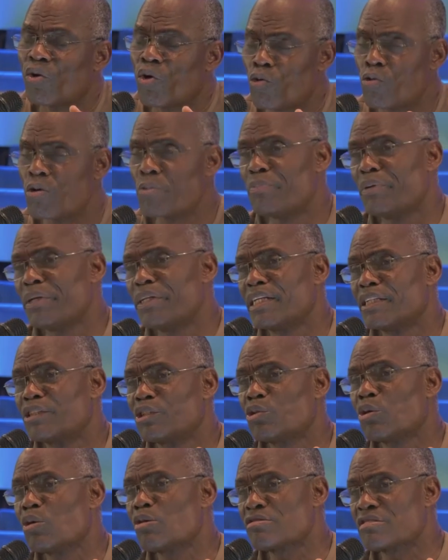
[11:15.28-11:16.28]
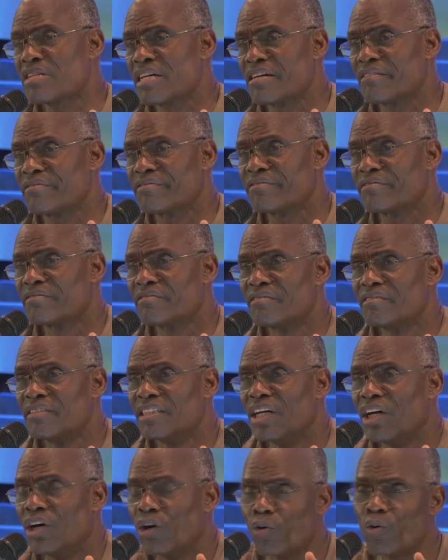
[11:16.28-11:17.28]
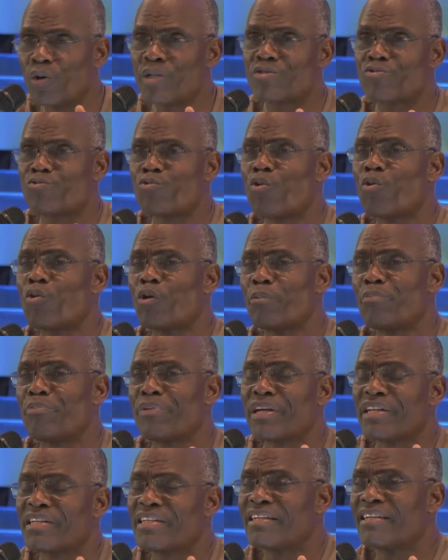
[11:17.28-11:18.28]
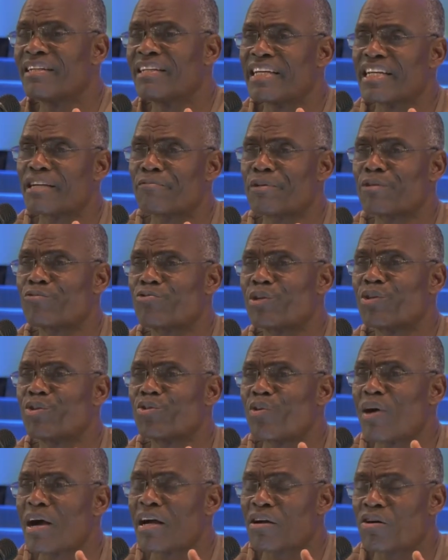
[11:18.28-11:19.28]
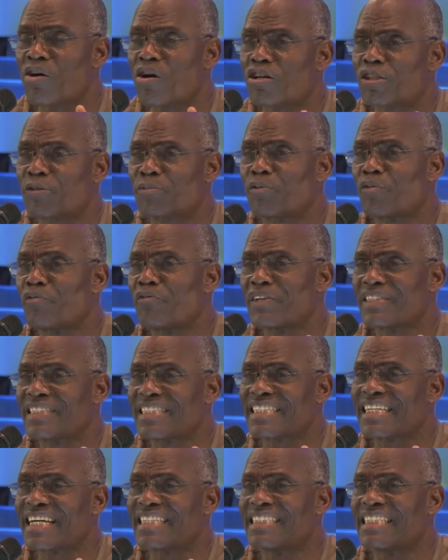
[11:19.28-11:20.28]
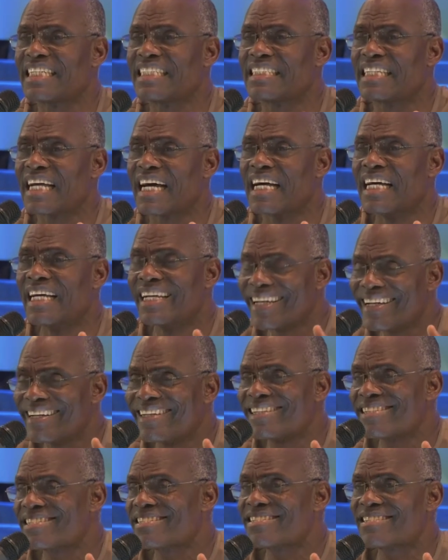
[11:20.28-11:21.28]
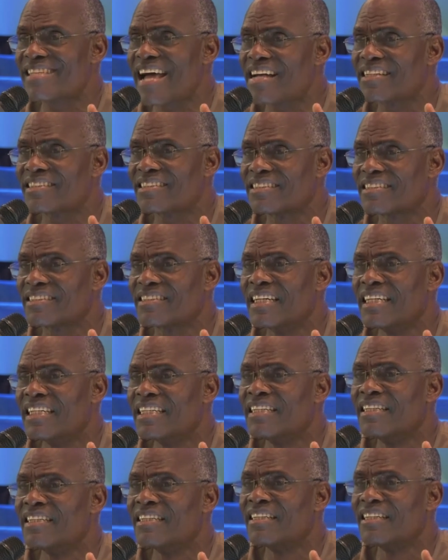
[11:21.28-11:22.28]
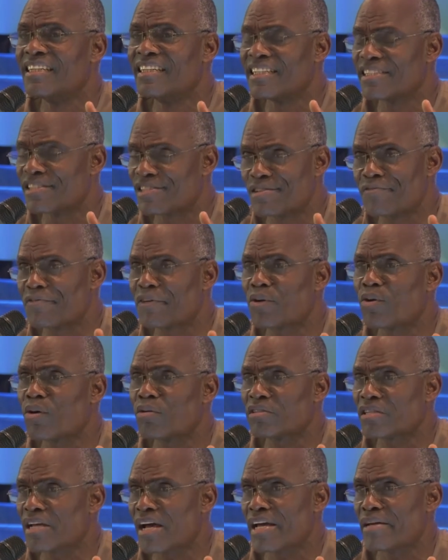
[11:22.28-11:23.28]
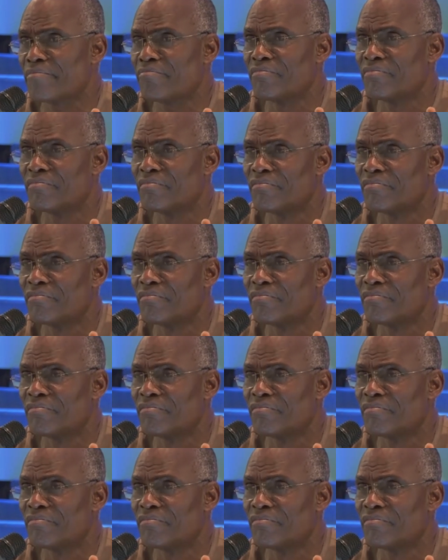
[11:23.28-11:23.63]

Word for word: Who will be the Joseph? Who is who will be the link between you and God's prophetic agenda in this start, in this difficult time?